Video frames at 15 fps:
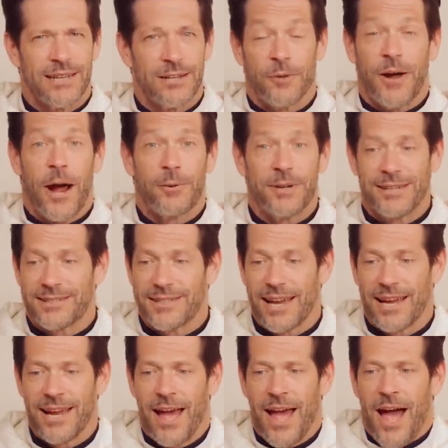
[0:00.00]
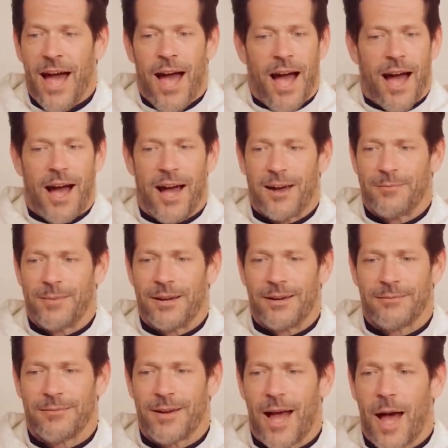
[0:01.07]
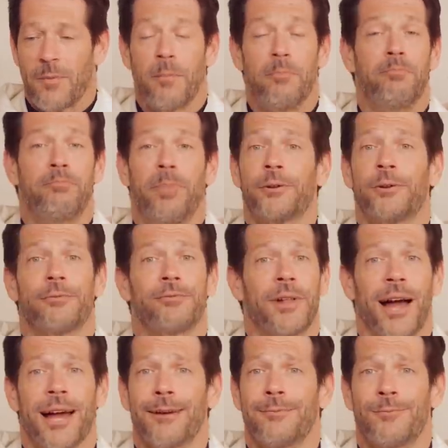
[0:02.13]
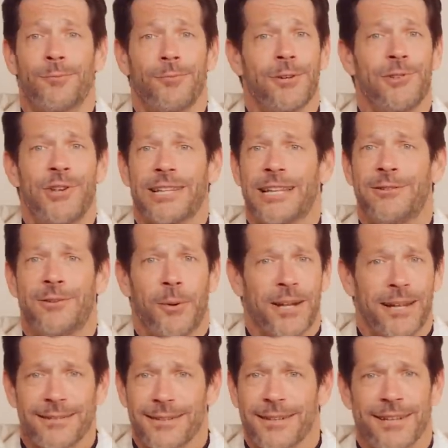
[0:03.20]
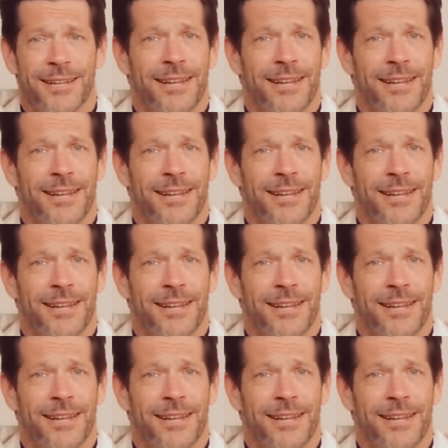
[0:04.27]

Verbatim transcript: And if I were to say, I'm a butterfly or jelly donut,